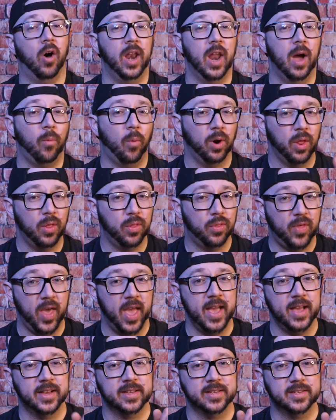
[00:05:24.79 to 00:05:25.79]
and I want to
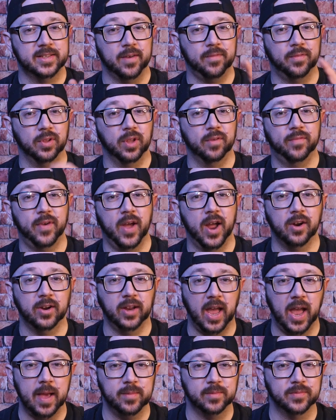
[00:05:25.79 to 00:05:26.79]
thank Cephalofair
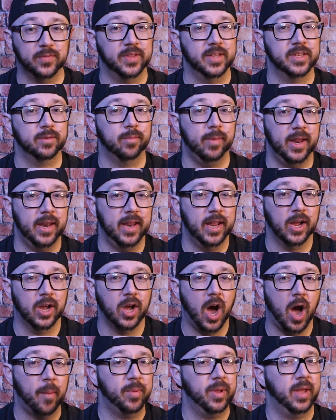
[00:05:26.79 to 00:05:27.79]
Games for this media
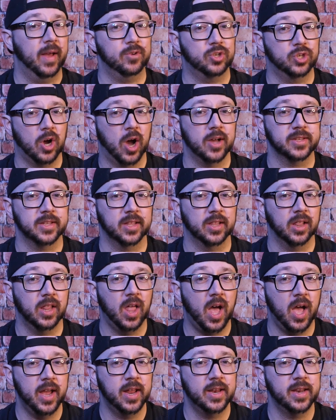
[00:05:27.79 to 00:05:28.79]
copy of Jaws of the
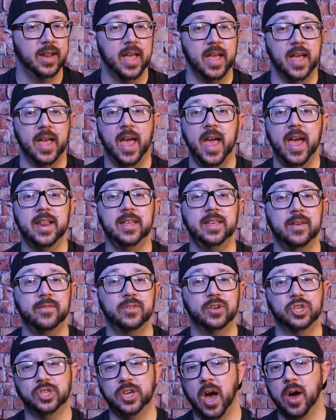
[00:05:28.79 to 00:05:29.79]
Lion, and give
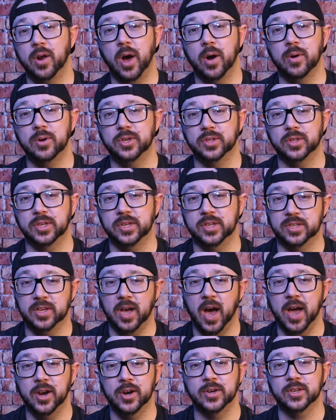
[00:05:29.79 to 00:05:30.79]
a shout out to the
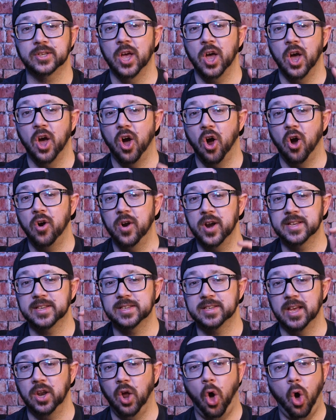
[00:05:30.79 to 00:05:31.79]
designers,
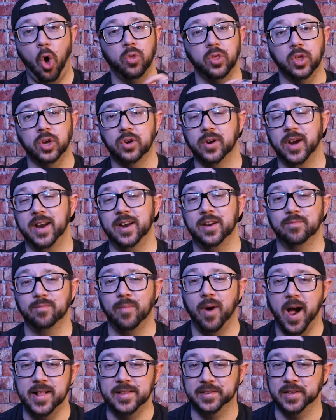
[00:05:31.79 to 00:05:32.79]
artists, and all the creative
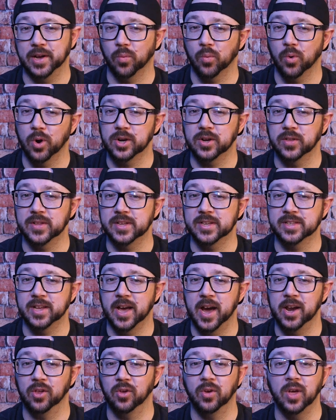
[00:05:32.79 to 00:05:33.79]
minds that worked on this
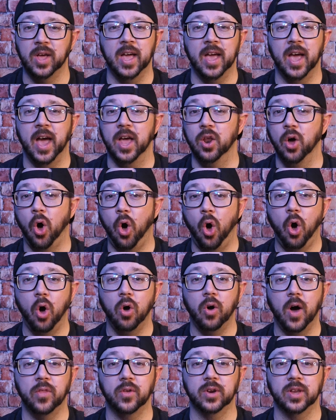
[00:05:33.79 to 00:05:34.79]
title and
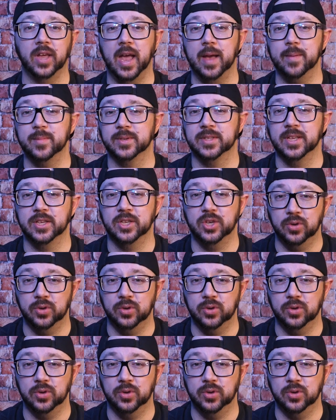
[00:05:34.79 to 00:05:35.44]
all other games in this